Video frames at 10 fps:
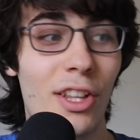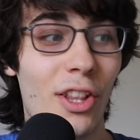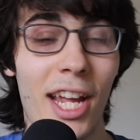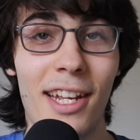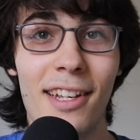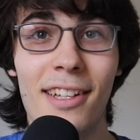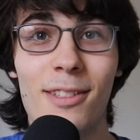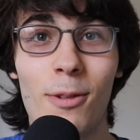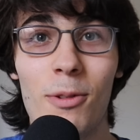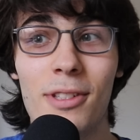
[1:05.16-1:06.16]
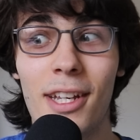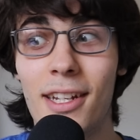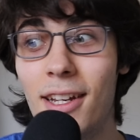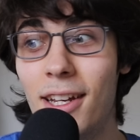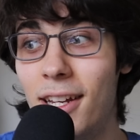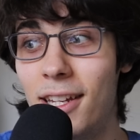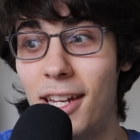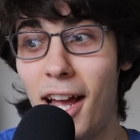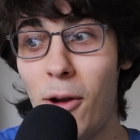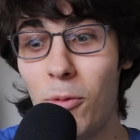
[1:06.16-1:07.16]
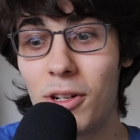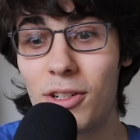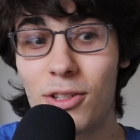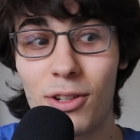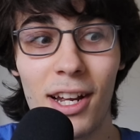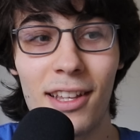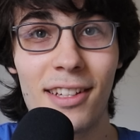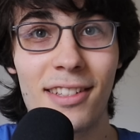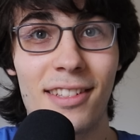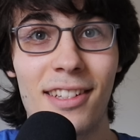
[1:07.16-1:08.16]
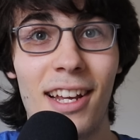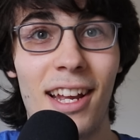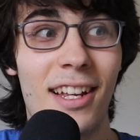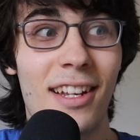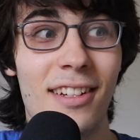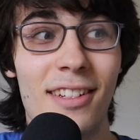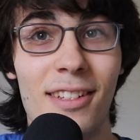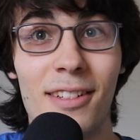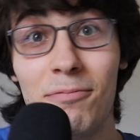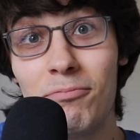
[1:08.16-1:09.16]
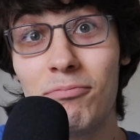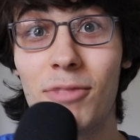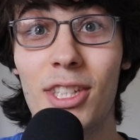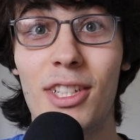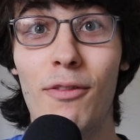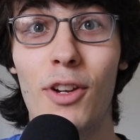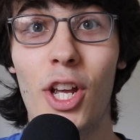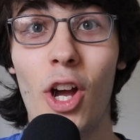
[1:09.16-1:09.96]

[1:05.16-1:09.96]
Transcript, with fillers: and like it. So I was like, yeah, I want to try this and let's give it a